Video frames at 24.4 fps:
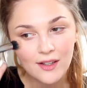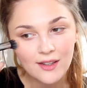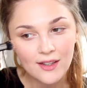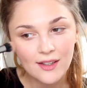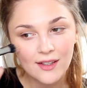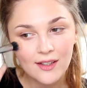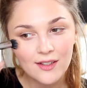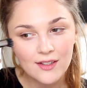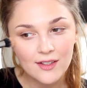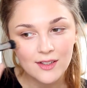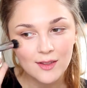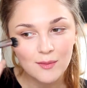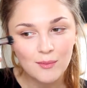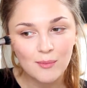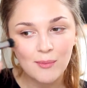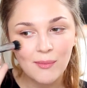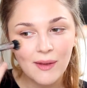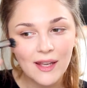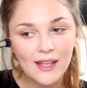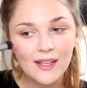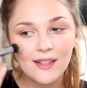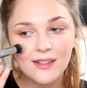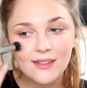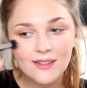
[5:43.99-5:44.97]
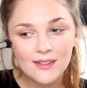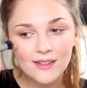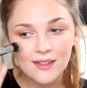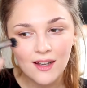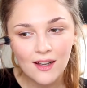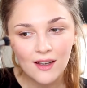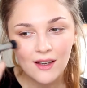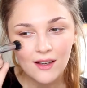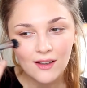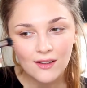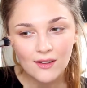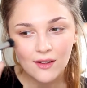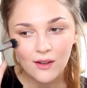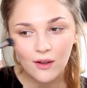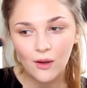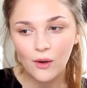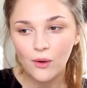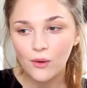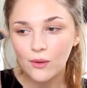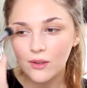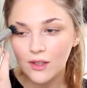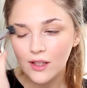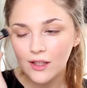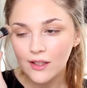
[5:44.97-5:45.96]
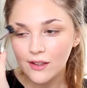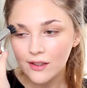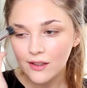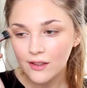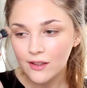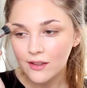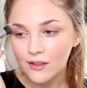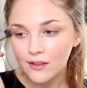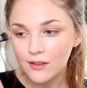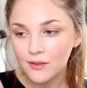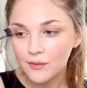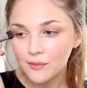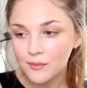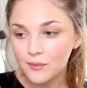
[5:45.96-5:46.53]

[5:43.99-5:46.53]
I think it just makes a whole look.